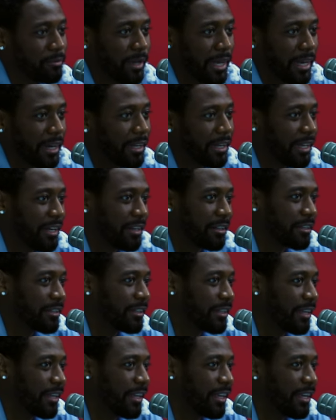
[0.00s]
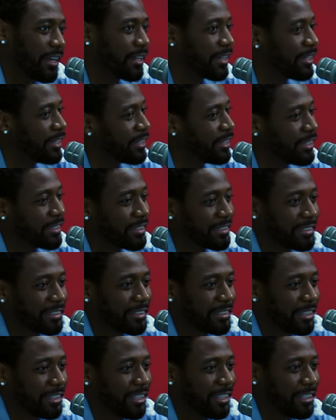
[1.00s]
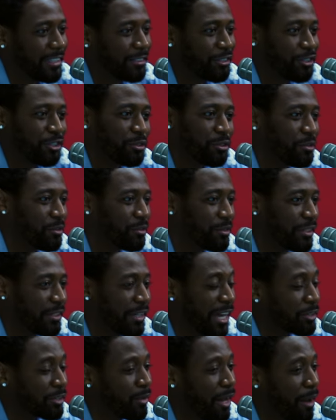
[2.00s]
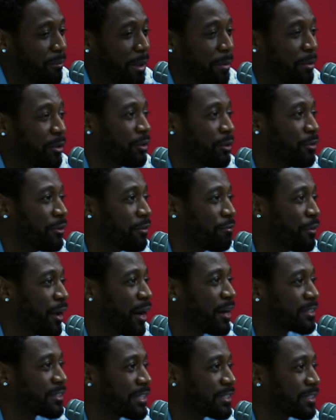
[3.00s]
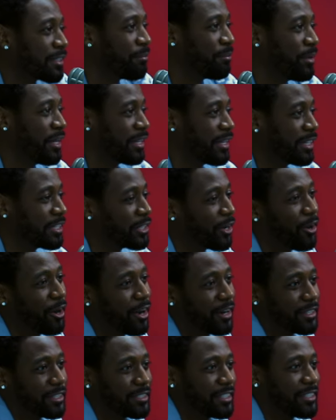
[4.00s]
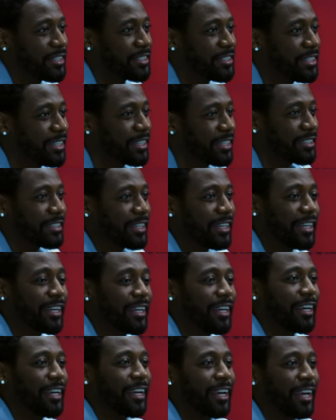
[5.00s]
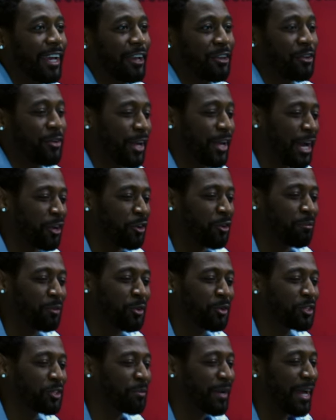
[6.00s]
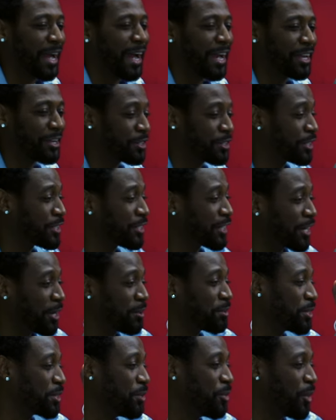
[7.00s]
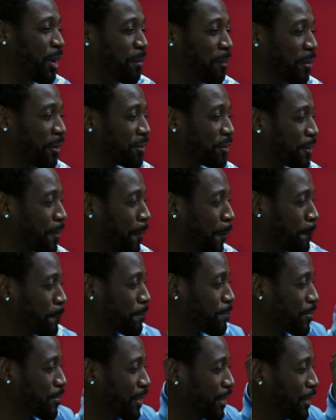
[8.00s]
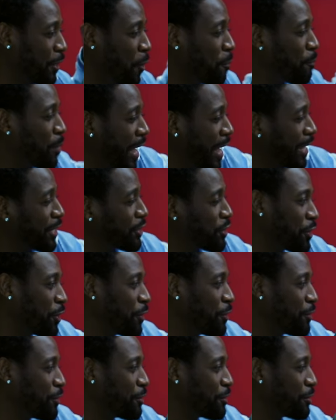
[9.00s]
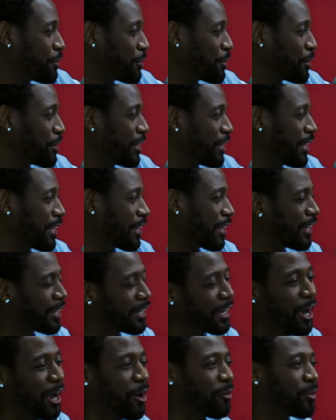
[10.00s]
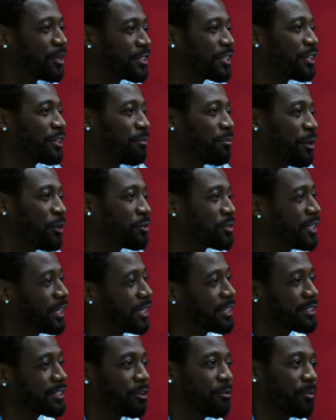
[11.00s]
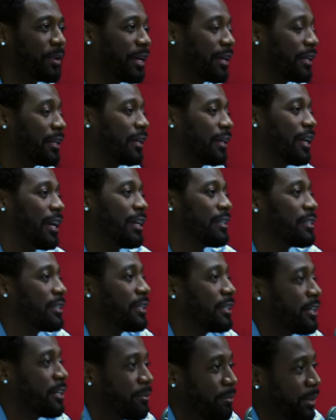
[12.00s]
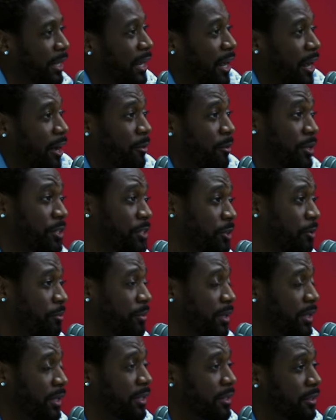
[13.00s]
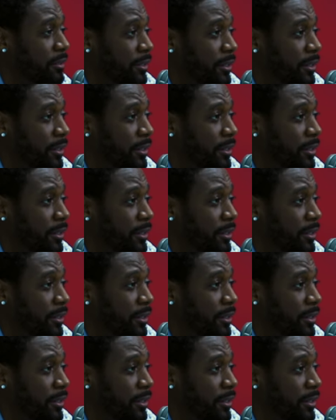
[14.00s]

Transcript: man, Atlanta, Atlanta is shoot. That's why I'm able to do the Fox as a comedian. It's hard mm-hmm. to sell tickets, and you ain't got no music behind you just to come see one person. Yeah. No package show in Atlanta, I always sell the most tickets. So man, ATL man, I always show me love.